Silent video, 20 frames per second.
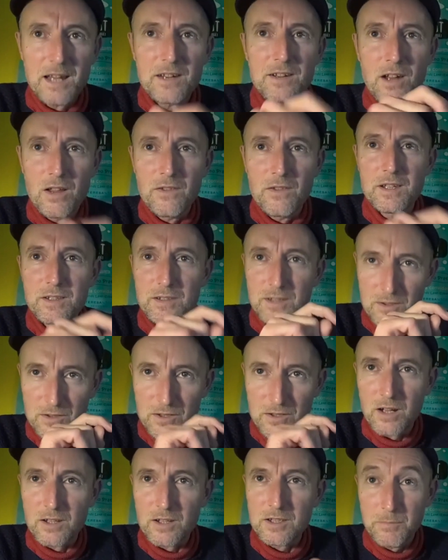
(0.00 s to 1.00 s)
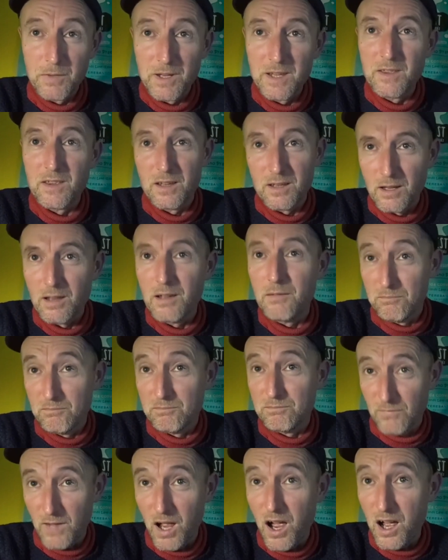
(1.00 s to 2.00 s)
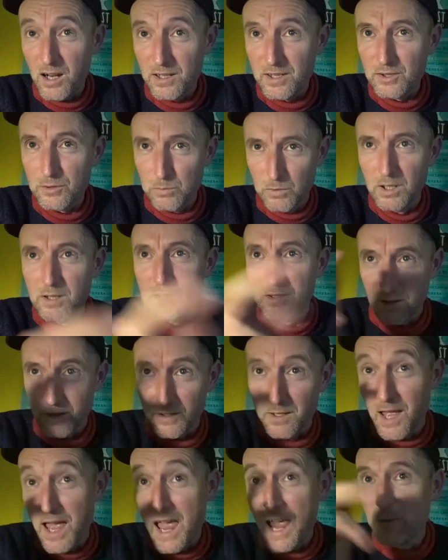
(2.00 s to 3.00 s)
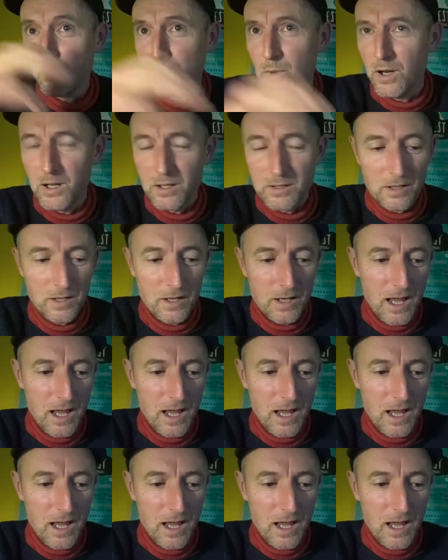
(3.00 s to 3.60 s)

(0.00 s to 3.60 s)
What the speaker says: no, this has got to be the hardest word, so the N word,